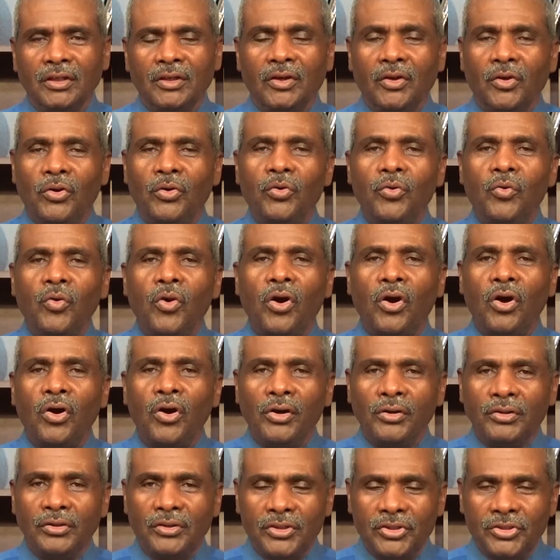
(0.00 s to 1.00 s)
Who
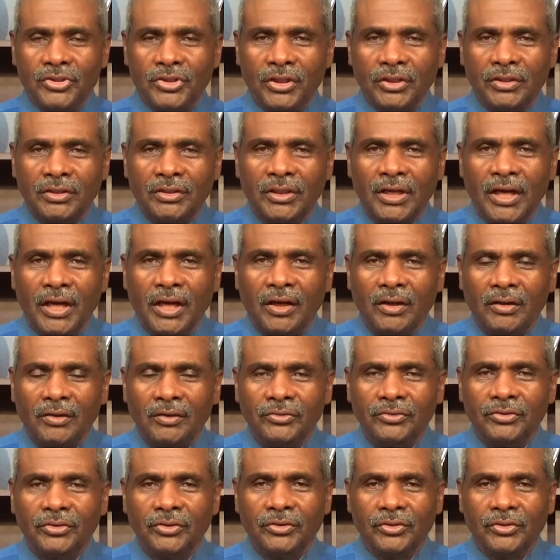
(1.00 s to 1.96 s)
are the Gentiles?